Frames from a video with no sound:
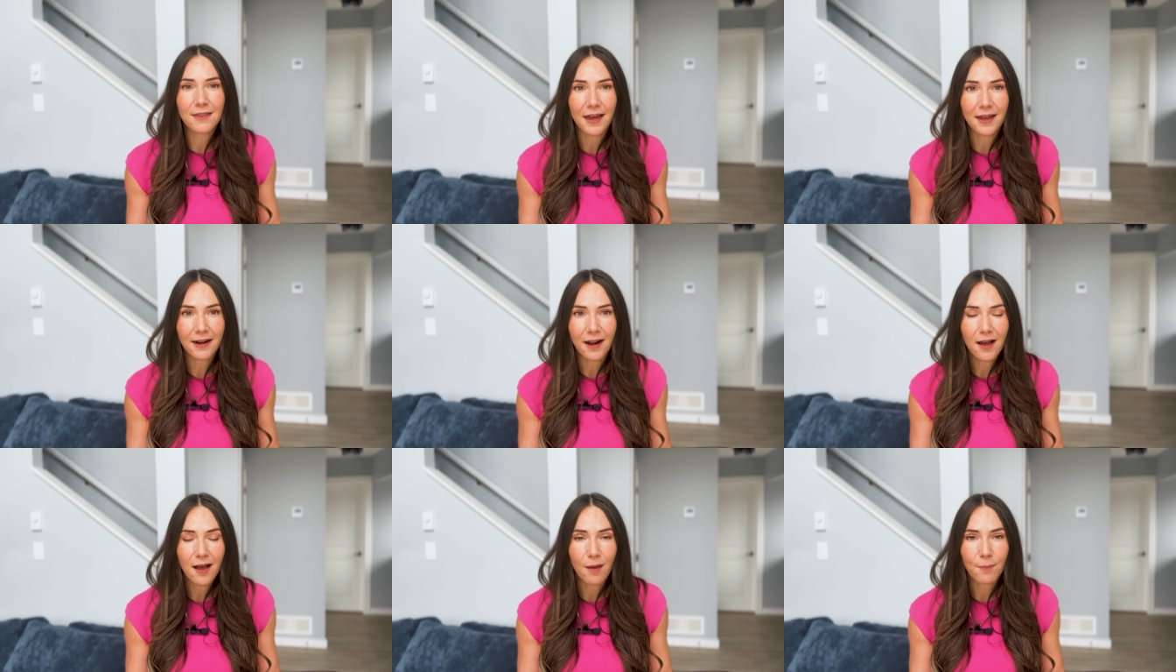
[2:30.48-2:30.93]

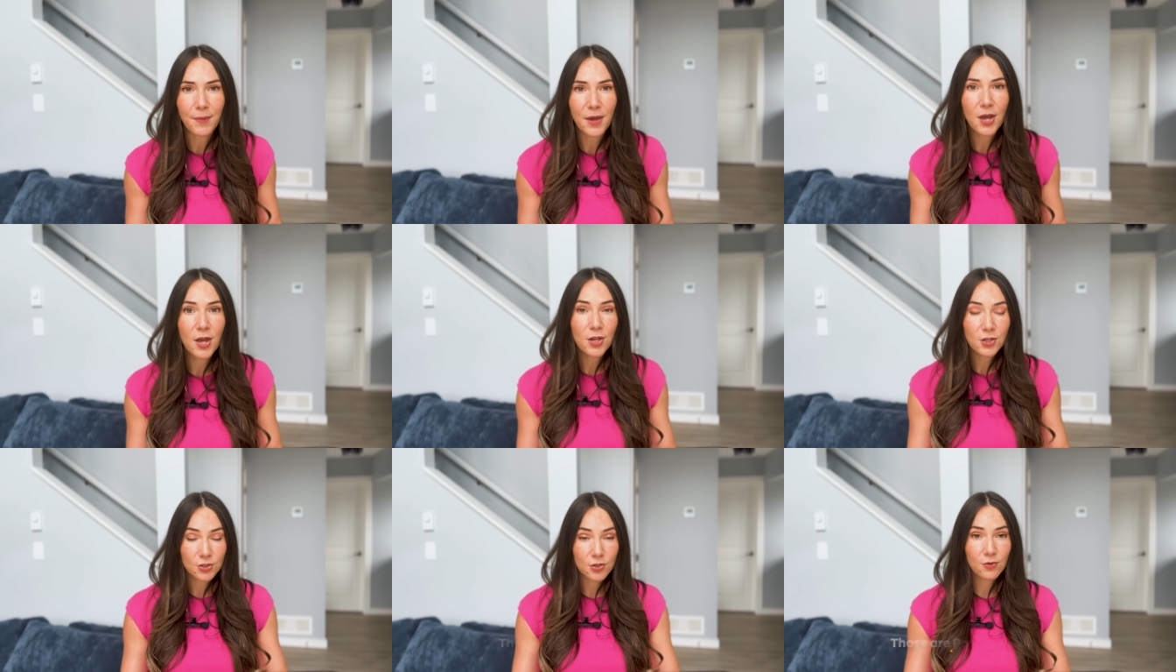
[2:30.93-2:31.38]
that up.
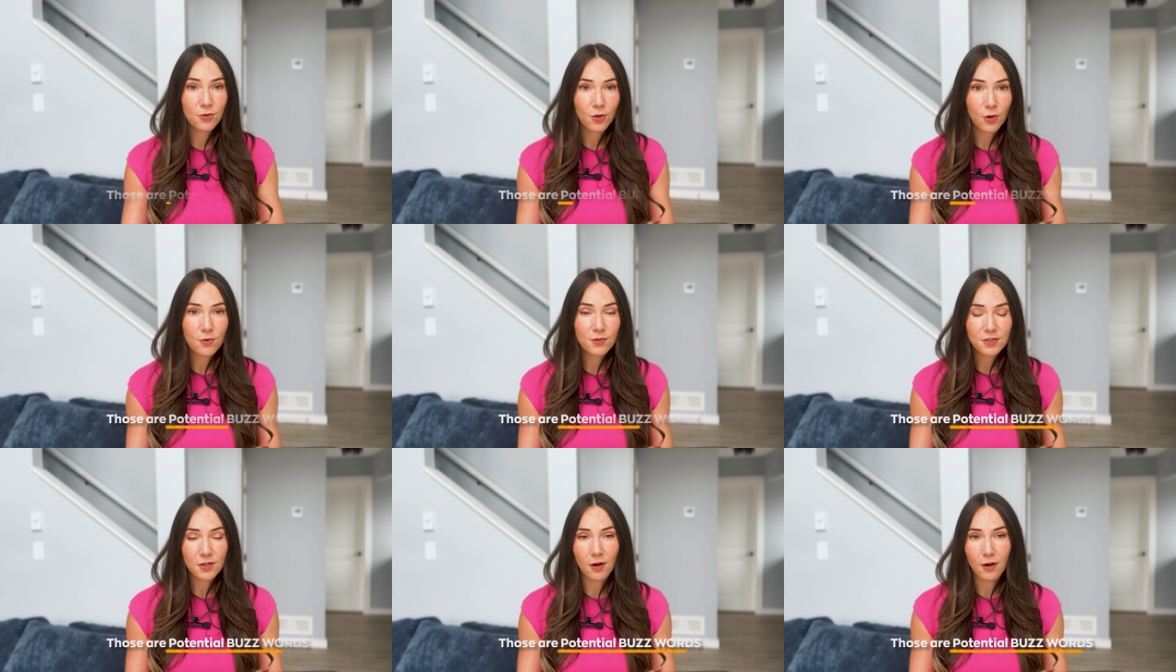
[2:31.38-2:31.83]
So
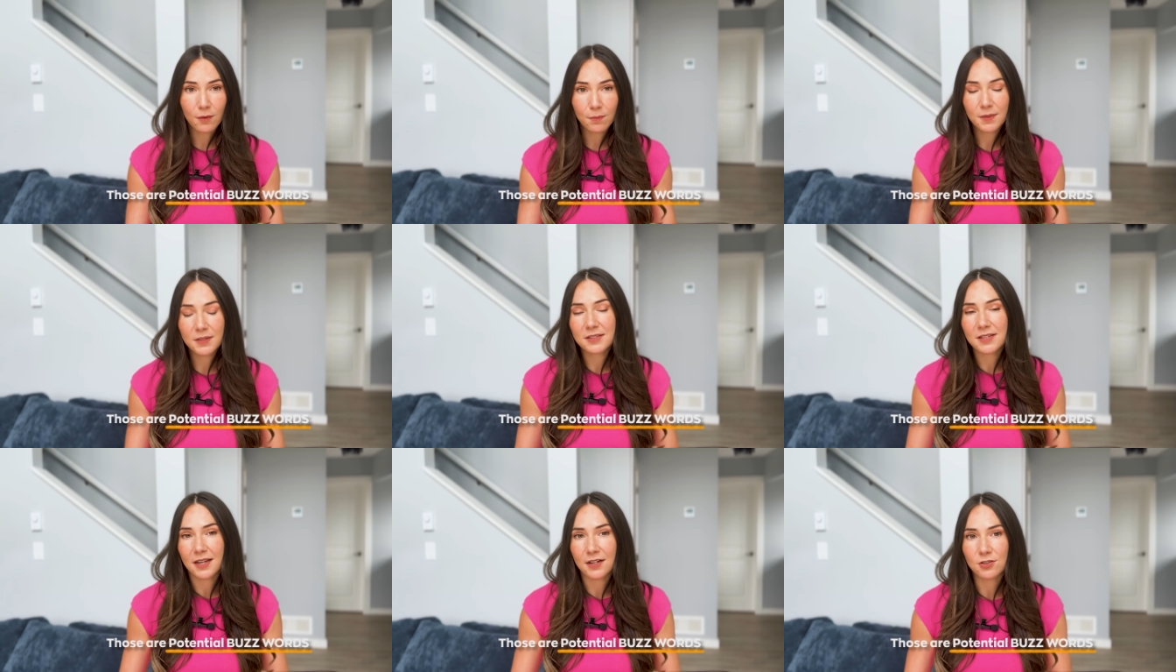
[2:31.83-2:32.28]
those are
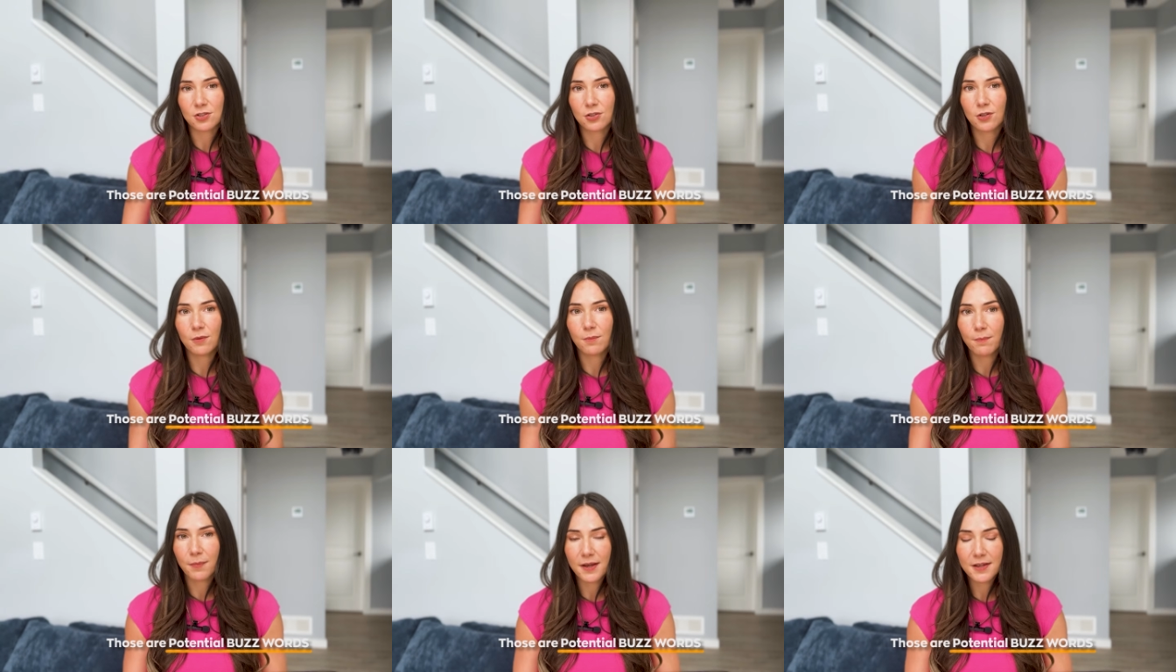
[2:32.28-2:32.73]

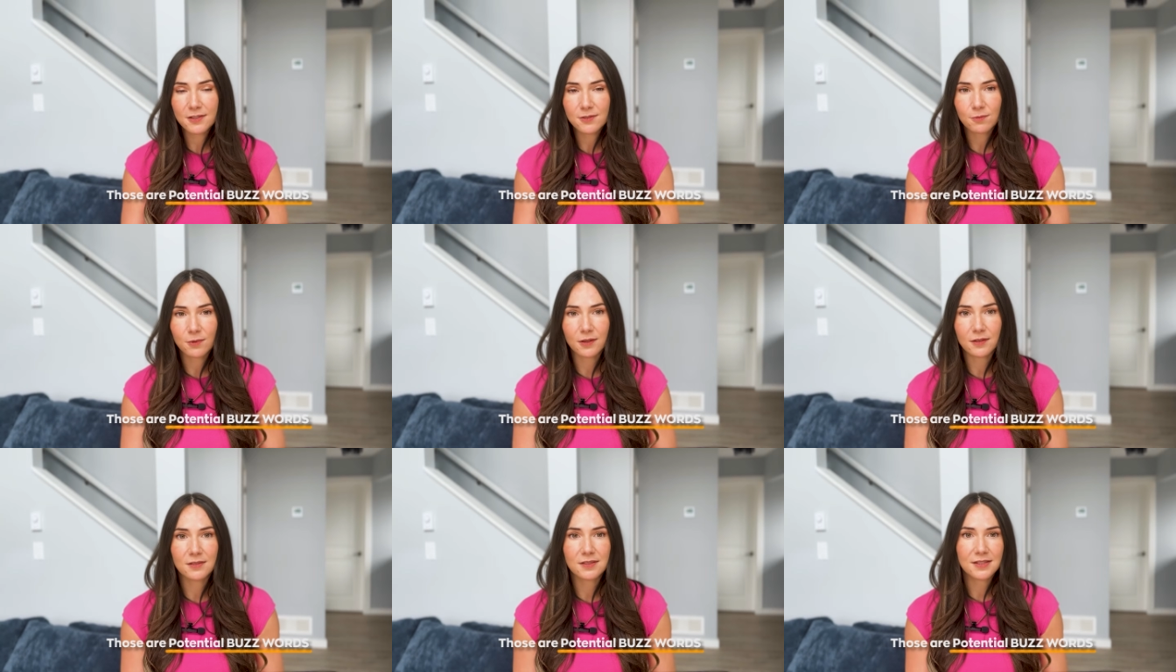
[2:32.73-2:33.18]
potential
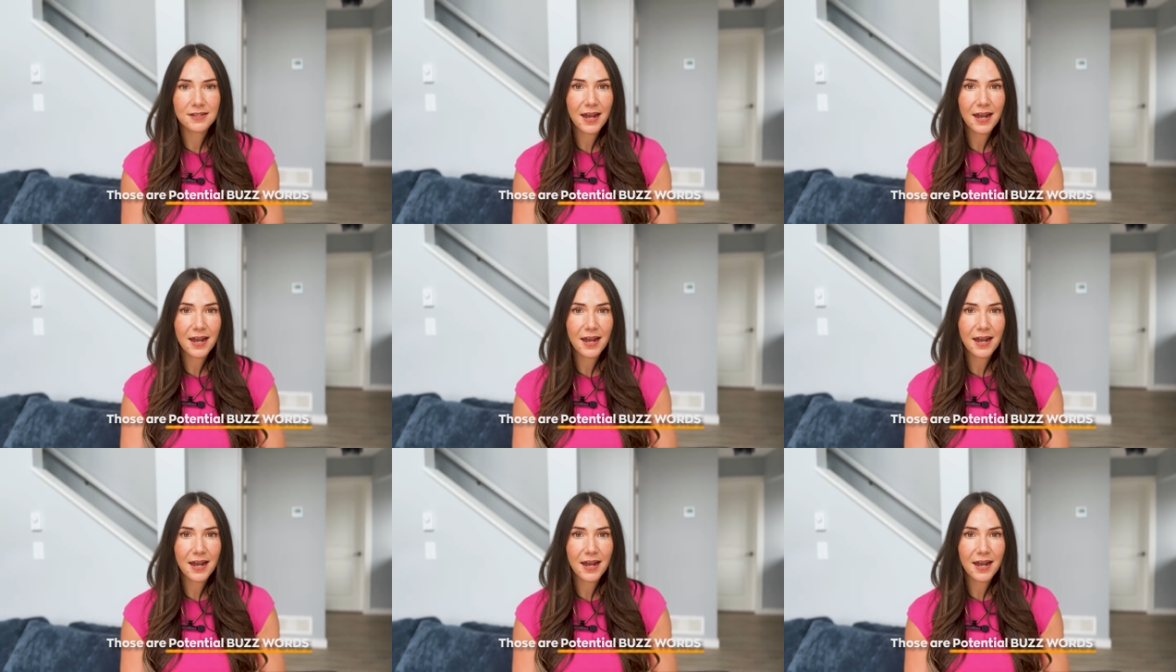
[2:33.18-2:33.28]
buzzwords.